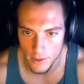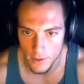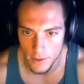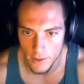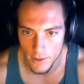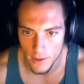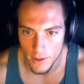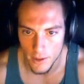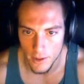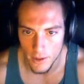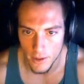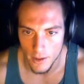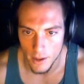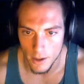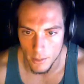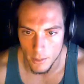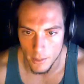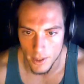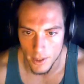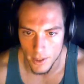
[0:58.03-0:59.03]

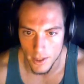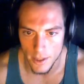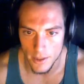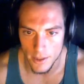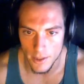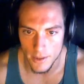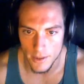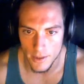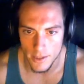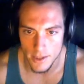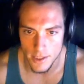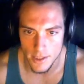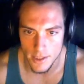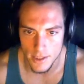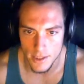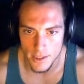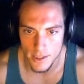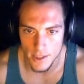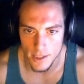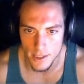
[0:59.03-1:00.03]
And that takes 10
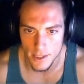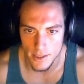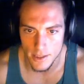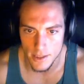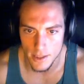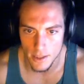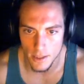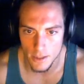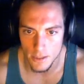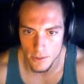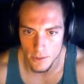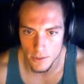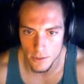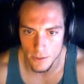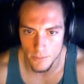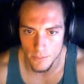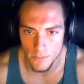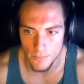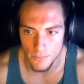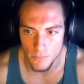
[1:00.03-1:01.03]
seconds to get up to.
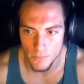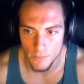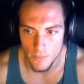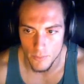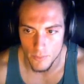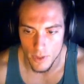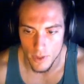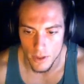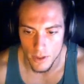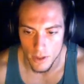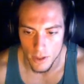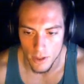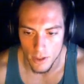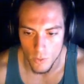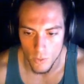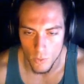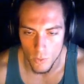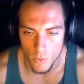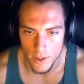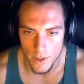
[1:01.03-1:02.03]

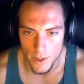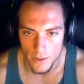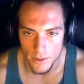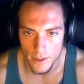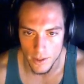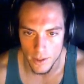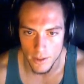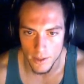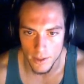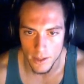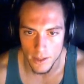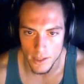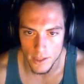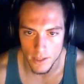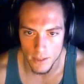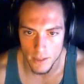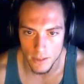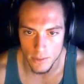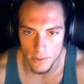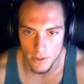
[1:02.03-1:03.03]
In that time
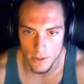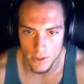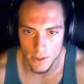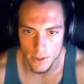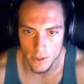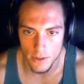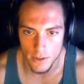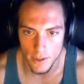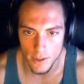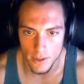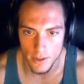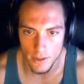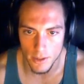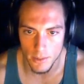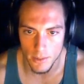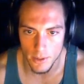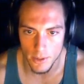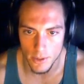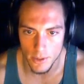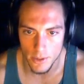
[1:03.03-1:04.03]
period that you're at that mana regen,